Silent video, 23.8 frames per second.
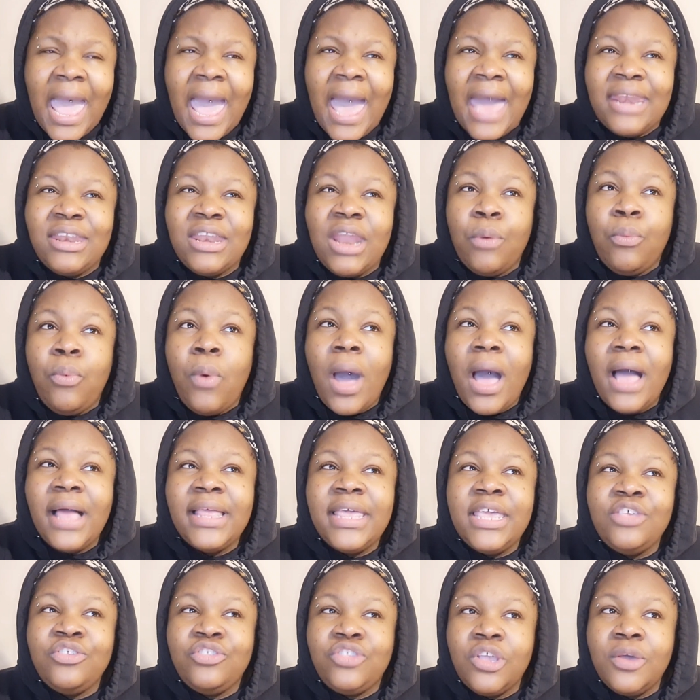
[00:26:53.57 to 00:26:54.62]
And while
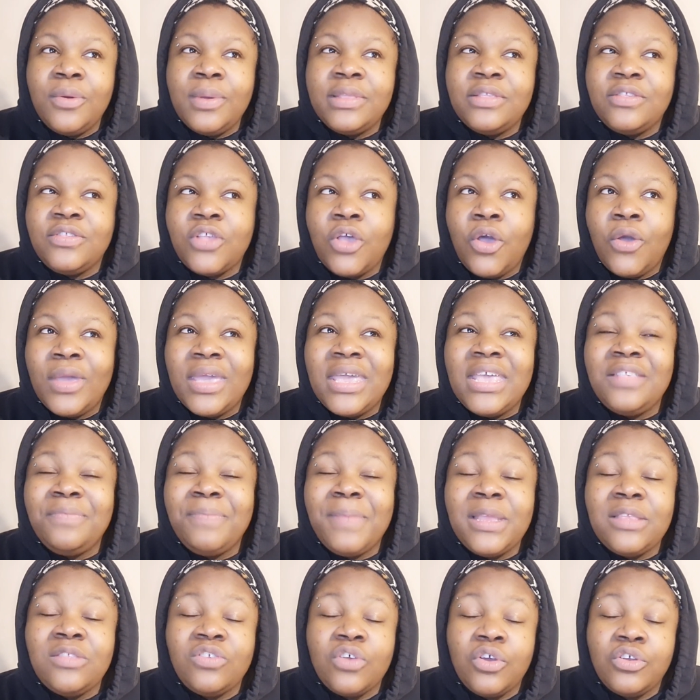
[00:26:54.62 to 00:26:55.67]
he's doing so, he's
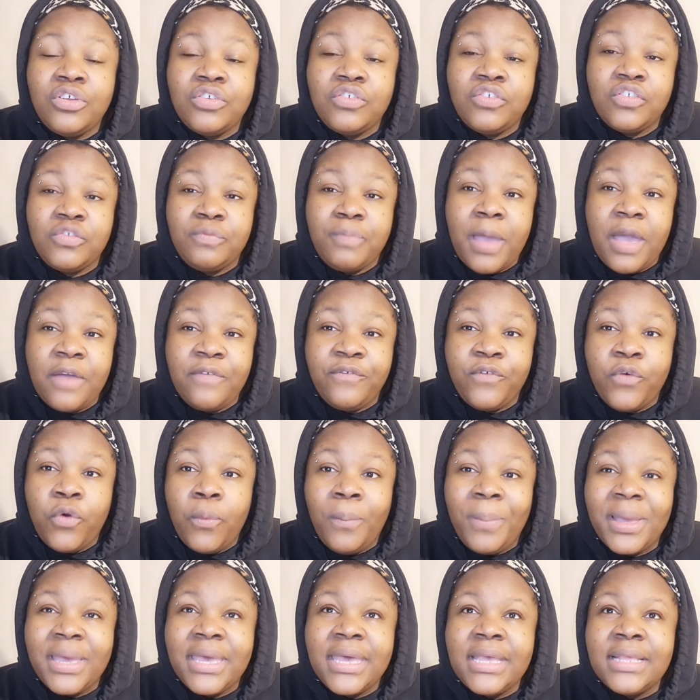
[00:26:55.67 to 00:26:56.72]
been so disrespectful
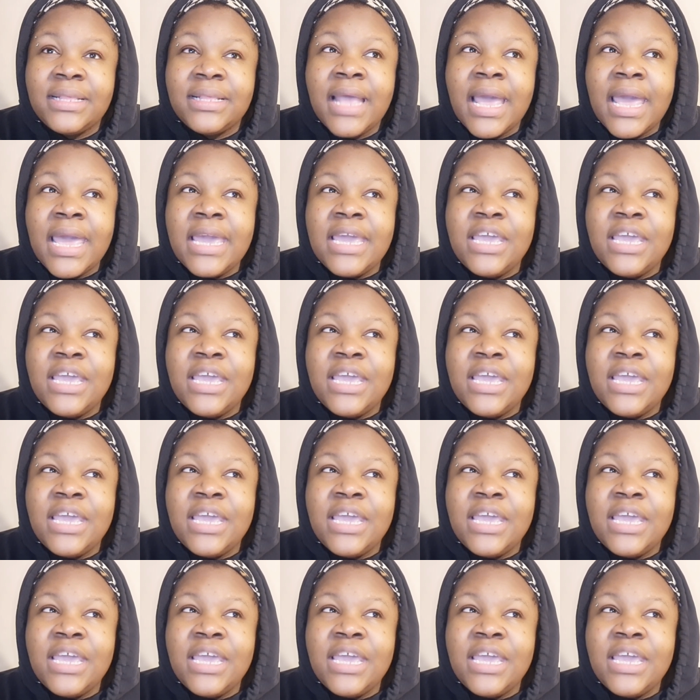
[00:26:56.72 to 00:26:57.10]
because